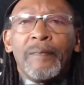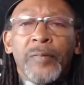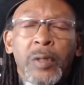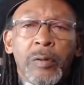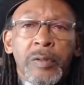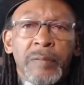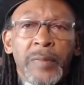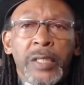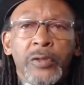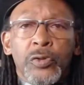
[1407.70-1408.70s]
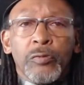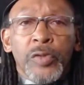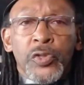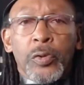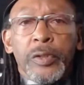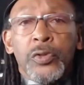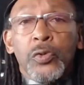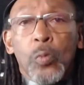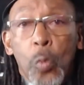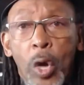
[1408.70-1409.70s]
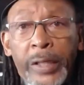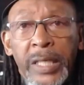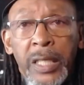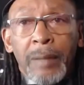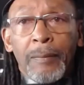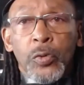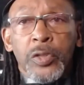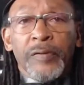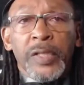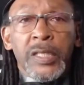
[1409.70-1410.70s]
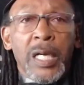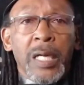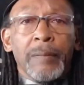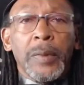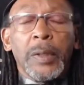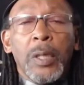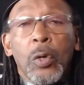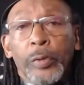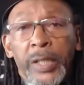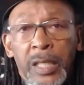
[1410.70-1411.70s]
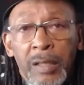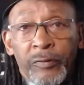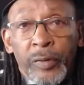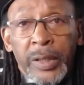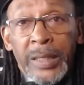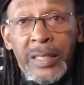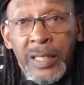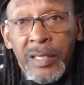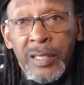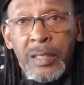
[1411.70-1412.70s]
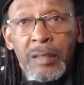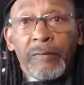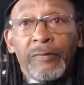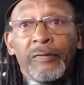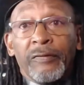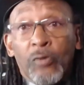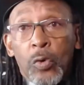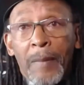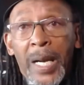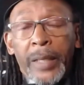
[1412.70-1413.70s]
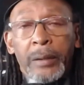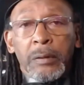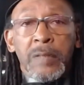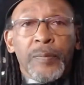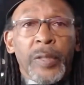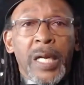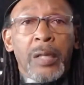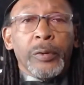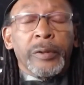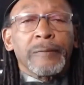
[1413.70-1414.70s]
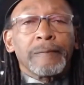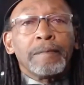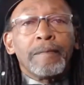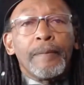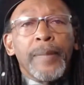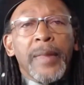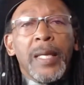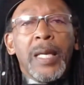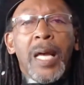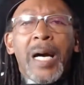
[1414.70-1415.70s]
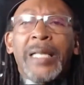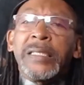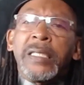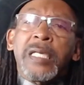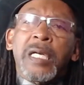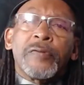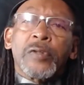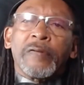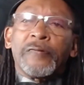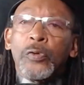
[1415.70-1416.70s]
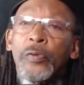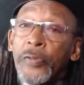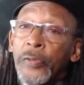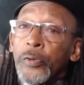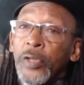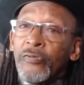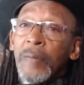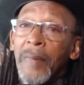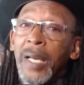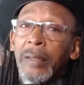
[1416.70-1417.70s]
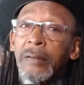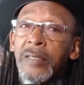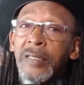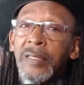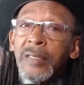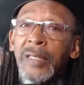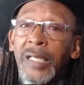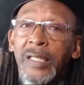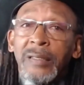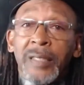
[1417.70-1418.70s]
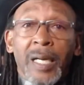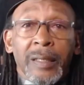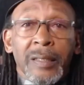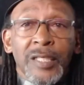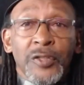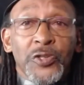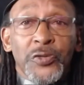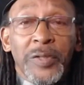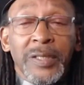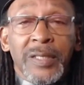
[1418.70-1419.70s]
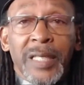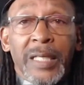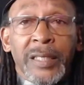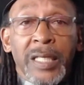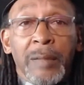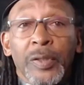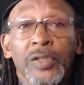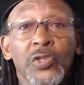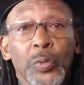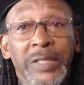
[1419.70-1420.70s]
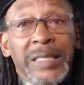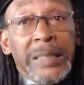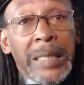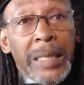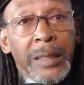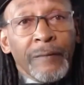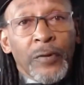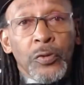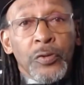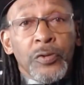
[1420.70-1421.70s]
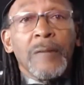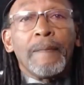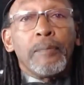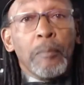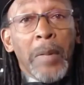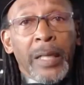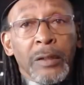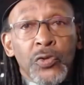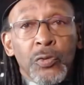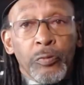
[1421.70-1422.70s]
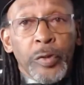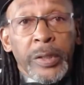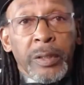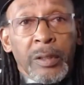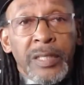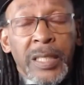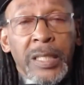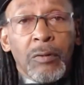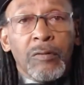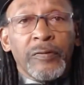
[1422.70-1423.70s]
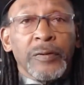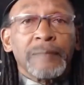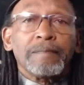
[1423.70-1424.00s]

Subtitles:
caused me to resort to walking him most of the time, only covering a distance of 4 miles per hour. I did cover the full 33 miles that got us into Trenton that day, but 29 of those miles were ridden on Sankofa.